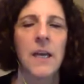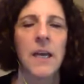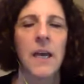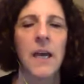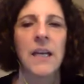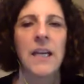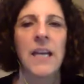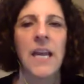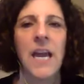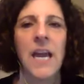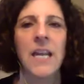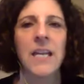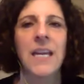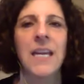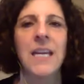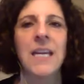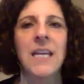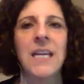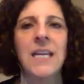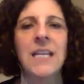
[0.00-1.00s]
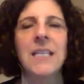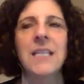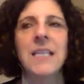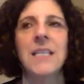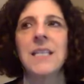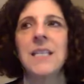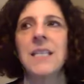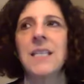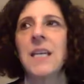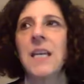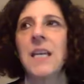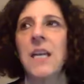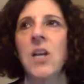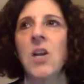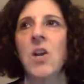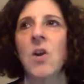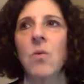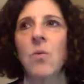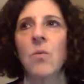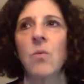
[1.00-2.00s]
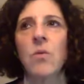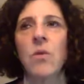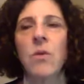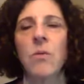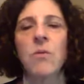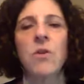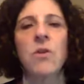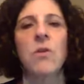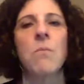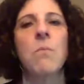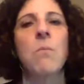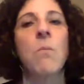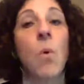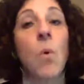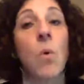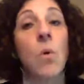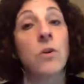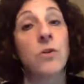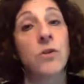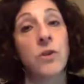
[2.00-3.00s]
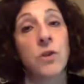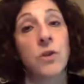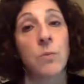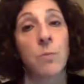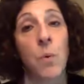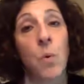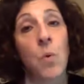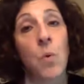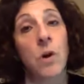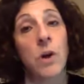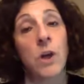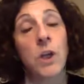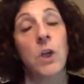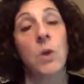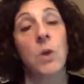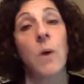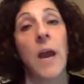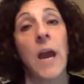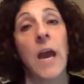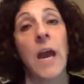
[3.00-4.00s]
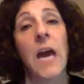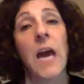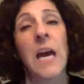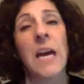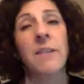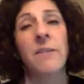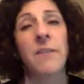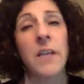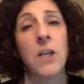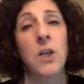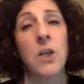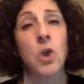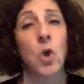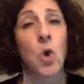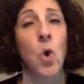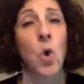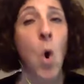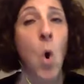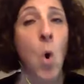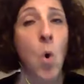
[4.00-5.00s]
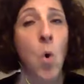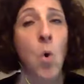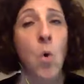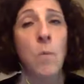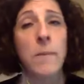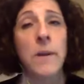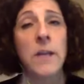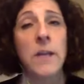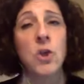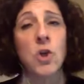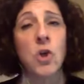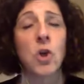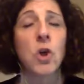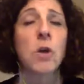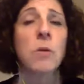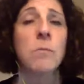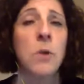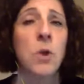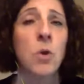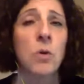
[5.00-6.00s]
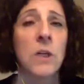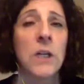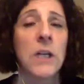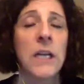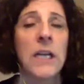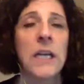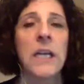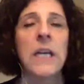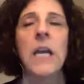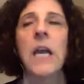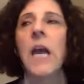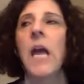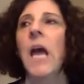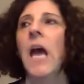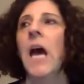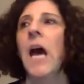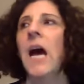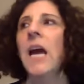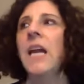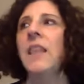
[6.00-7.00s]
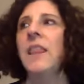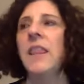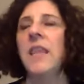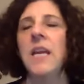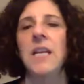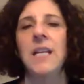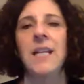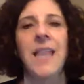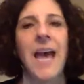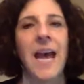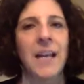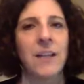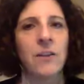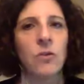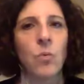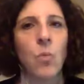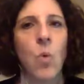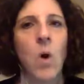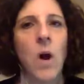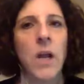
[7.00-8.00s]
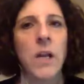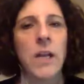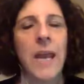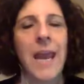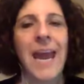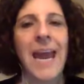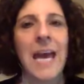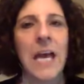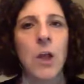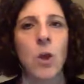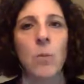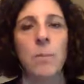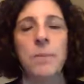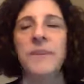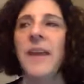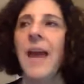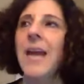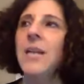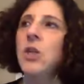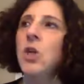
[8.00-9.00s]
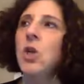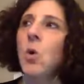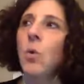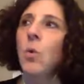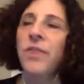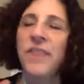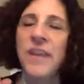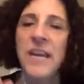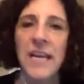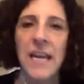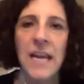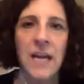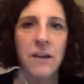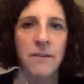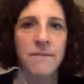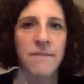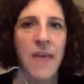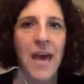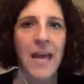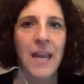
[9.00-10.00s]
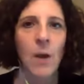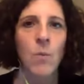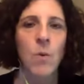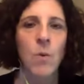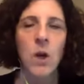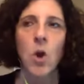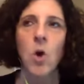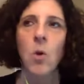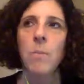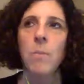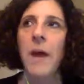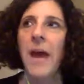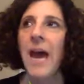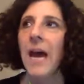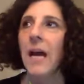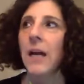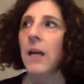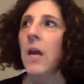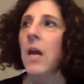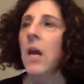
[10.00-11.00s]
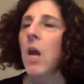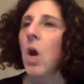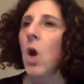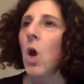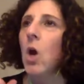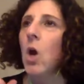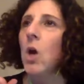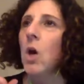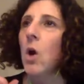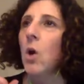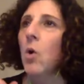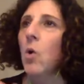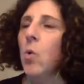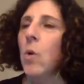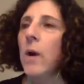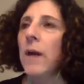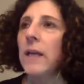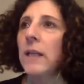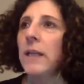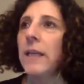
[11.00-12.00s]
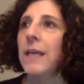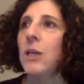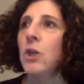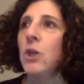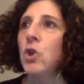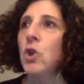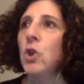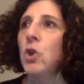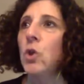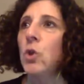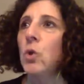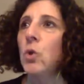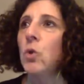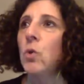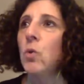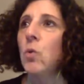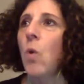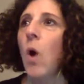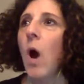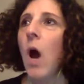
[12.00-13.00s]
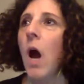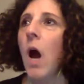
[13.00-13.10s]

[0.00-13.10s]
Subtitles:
again, it's the more support you have in your home, in your community, I think that's what helps. And thinking of that, I want to go back quickly to